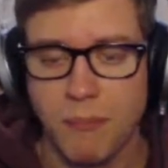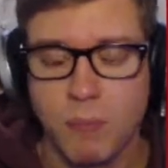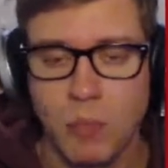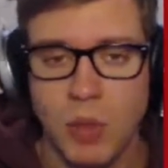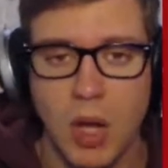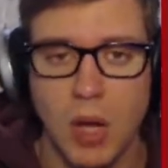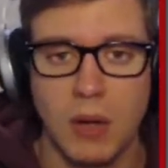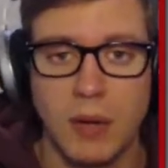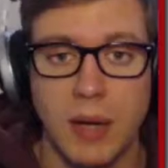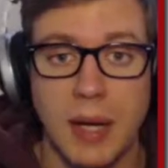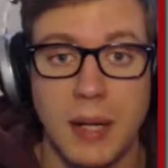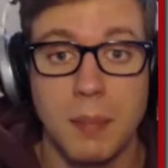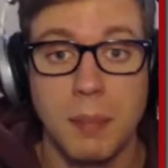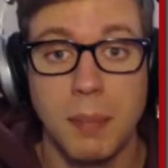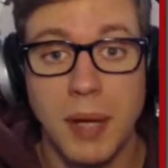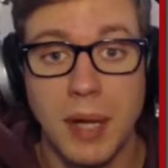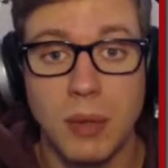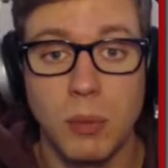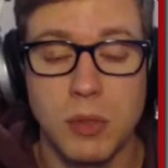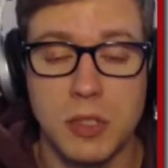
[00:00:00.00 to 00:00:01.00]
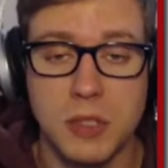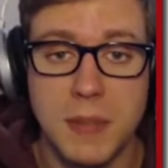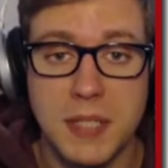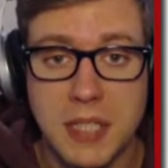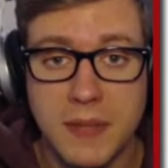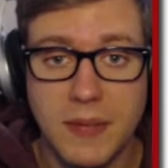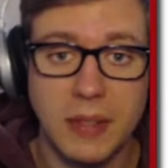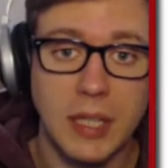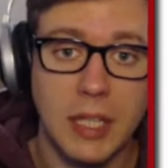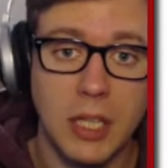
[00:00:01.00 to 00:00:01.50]
Alright, but we're
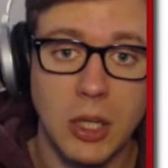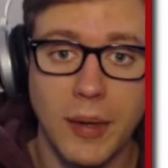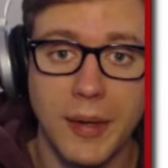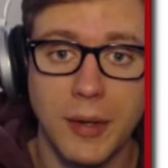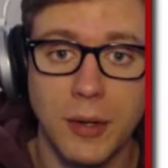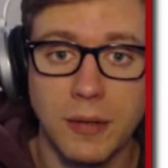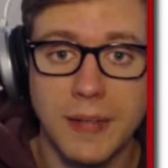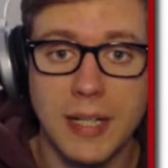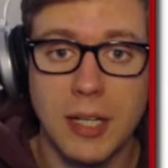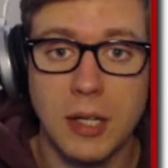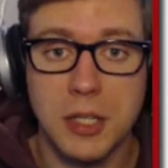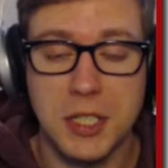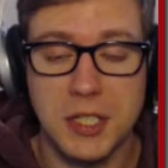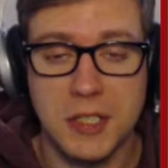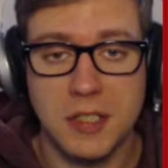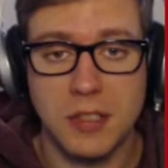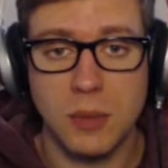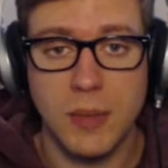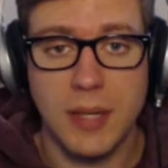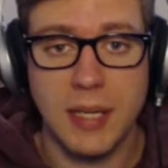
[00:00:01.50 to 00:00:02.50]
specifically going over here just so we